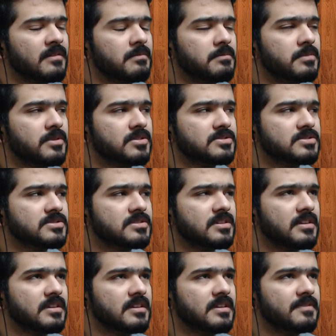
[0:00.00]
Burj
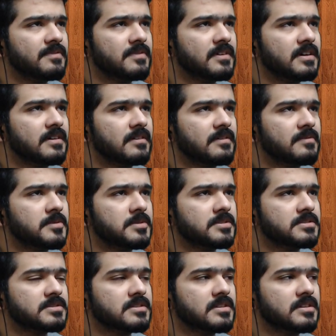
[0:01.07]
Khalifa,
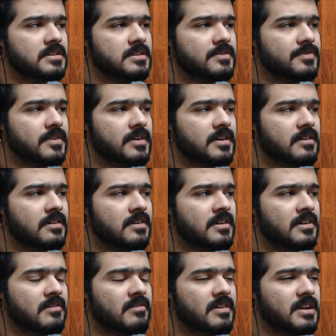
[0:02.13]
Burj Khalifa.
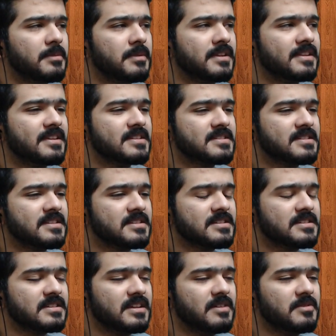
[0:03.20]
Wait a minute, this
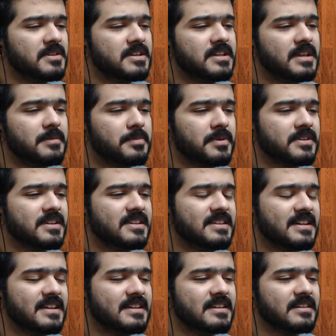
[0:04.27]
is even deeper than
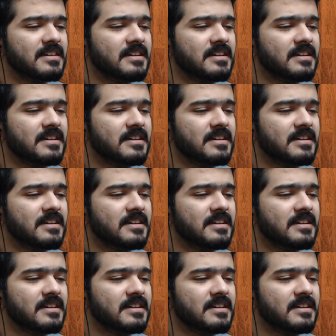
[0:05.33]
that